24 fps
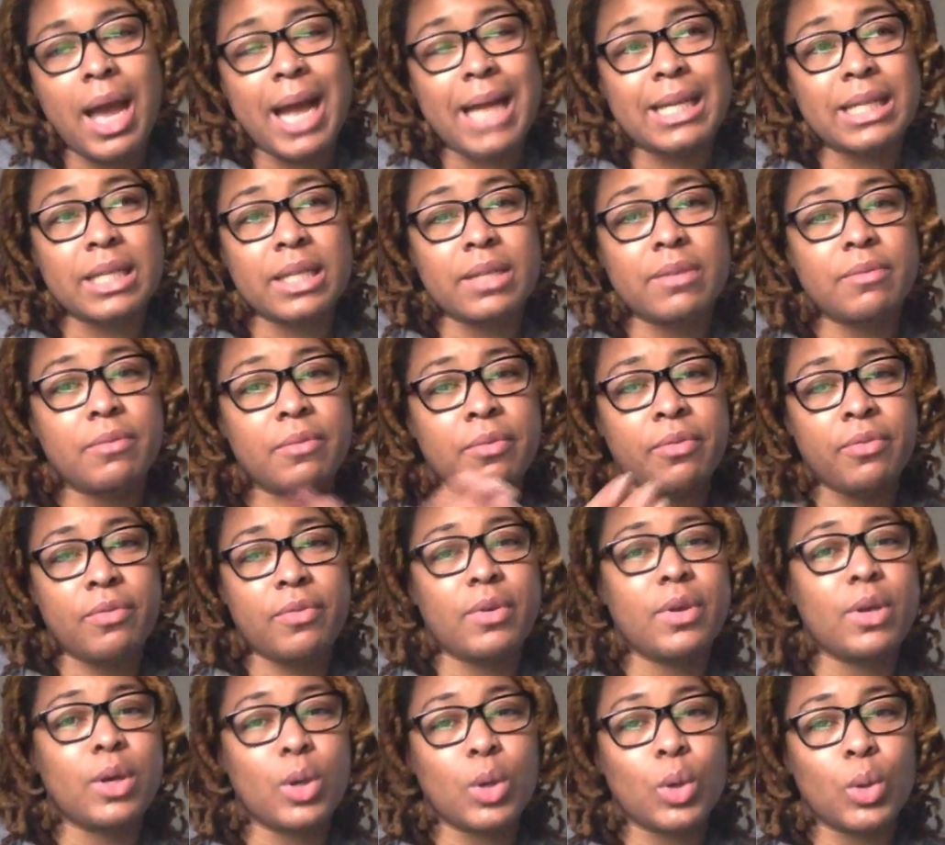I didn't
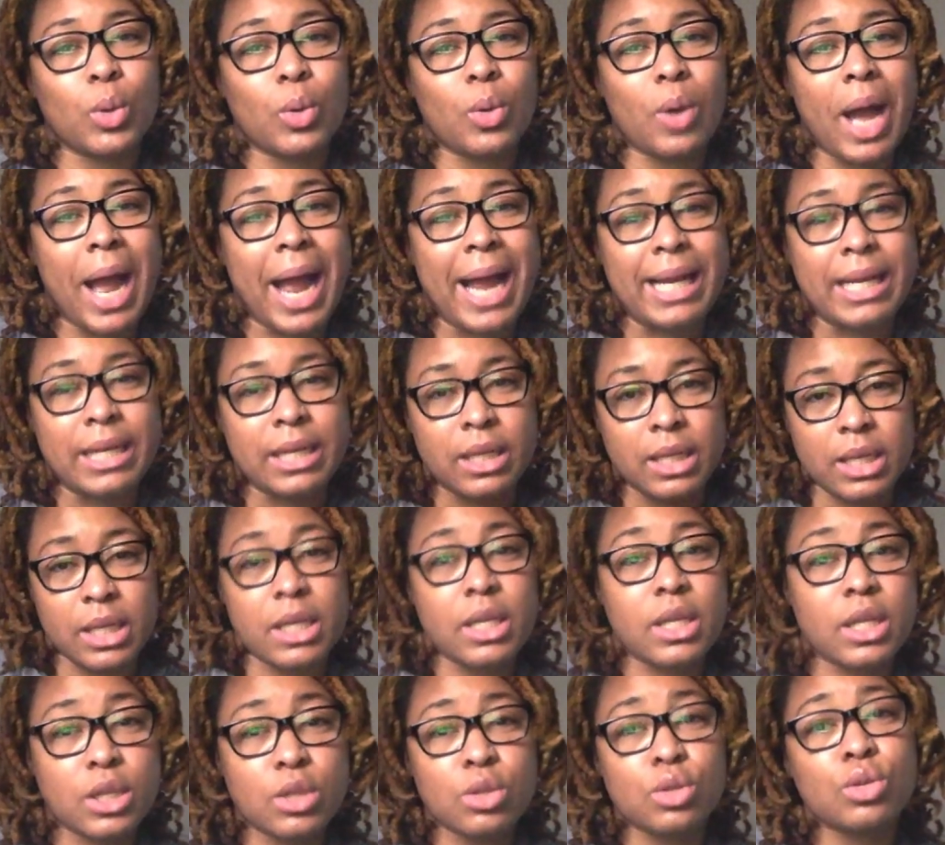feel I
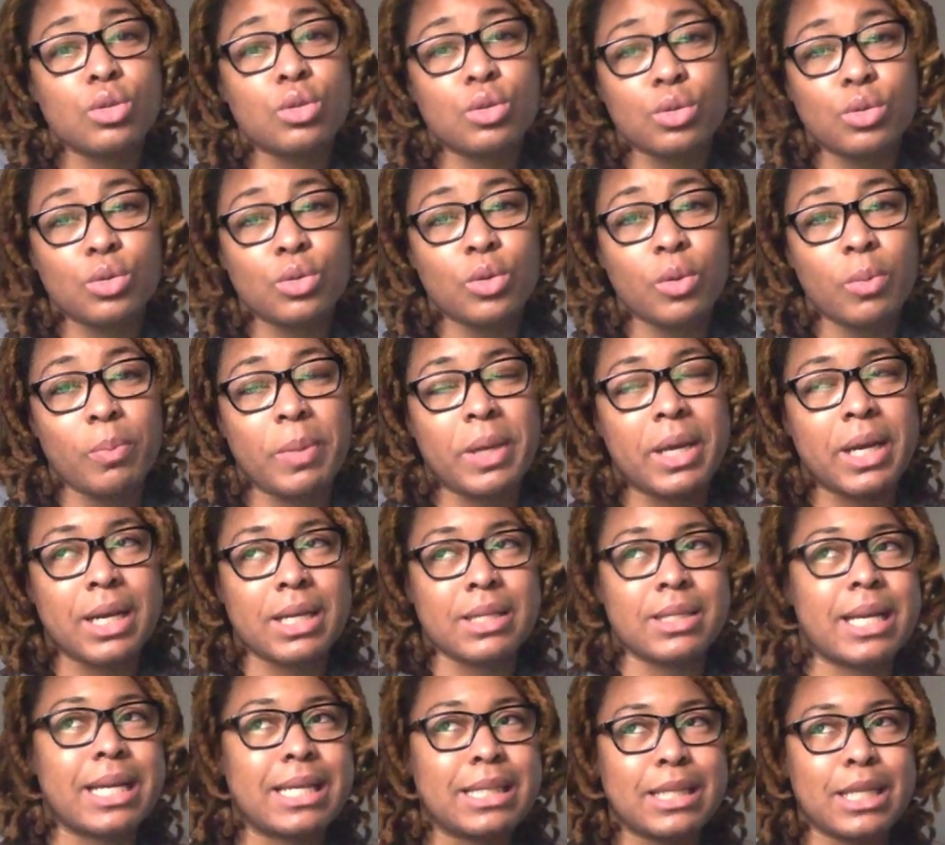needed to
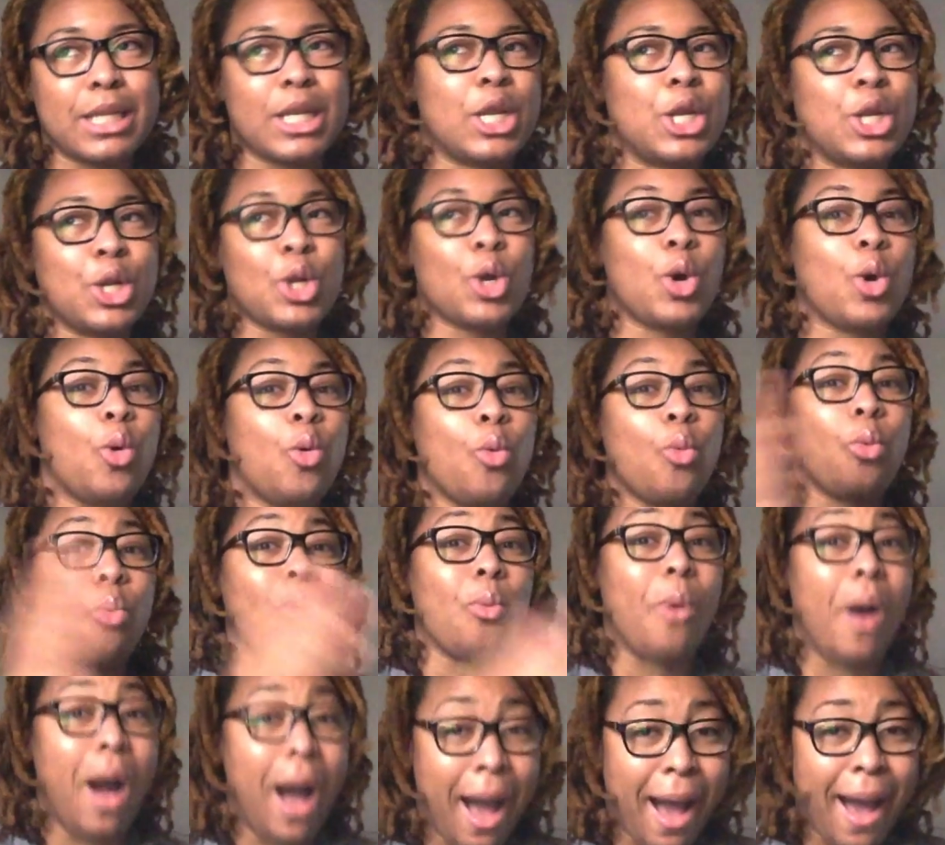because I didn't know
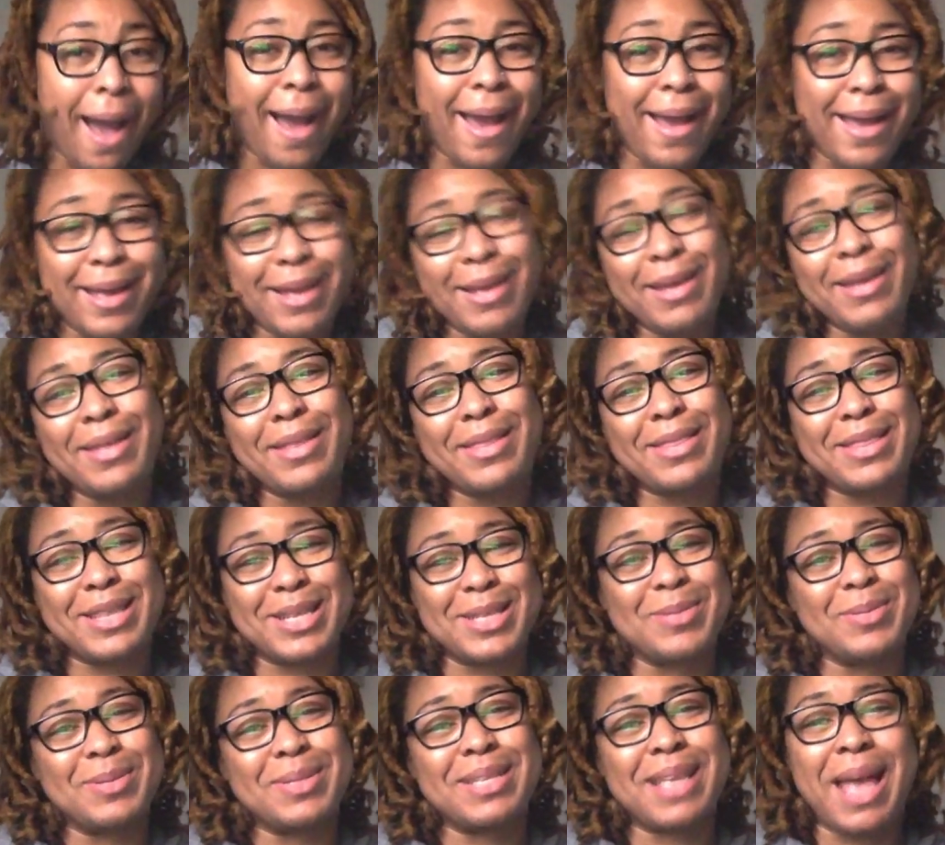why
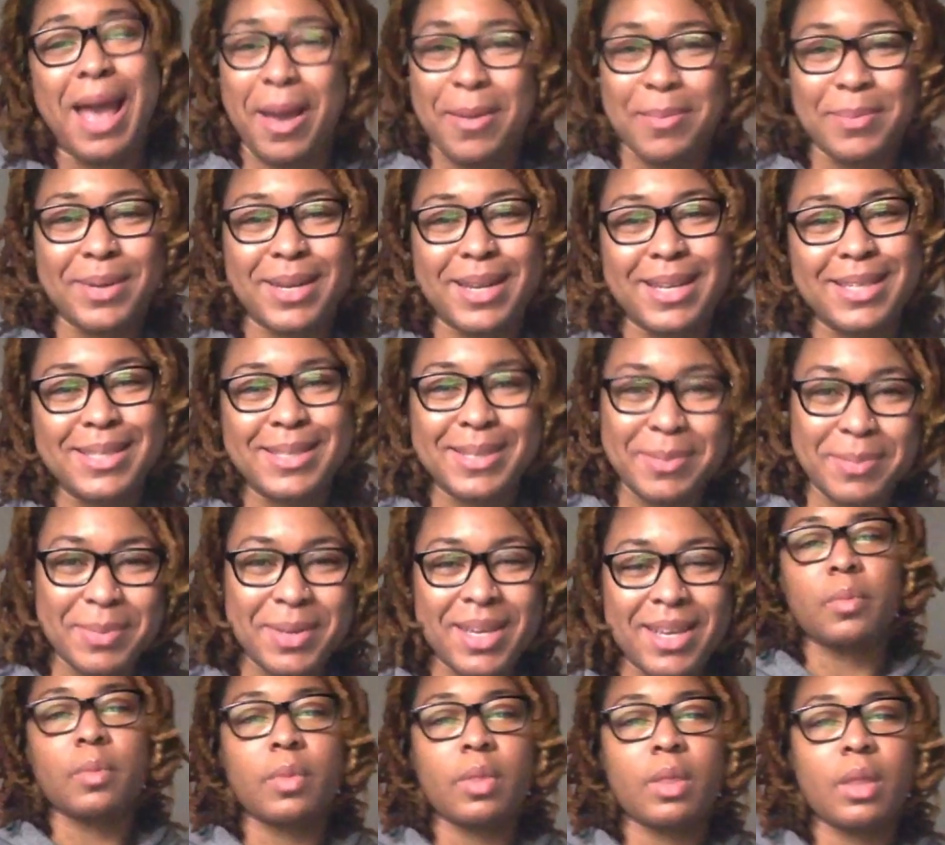this was happening to
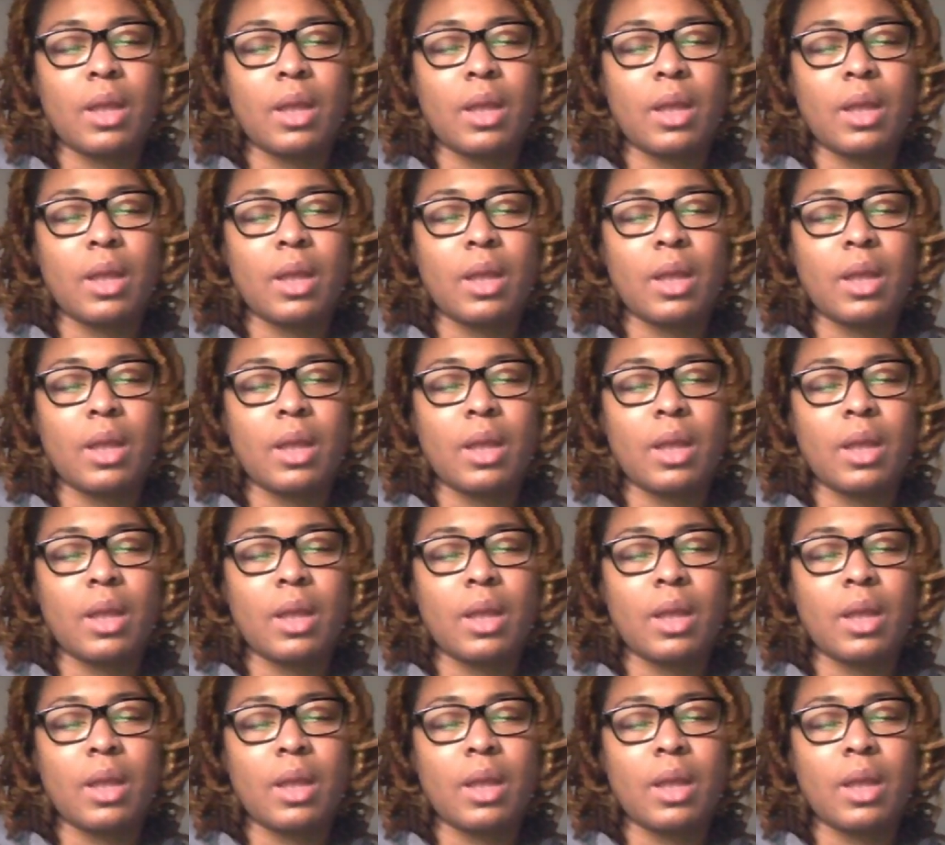me.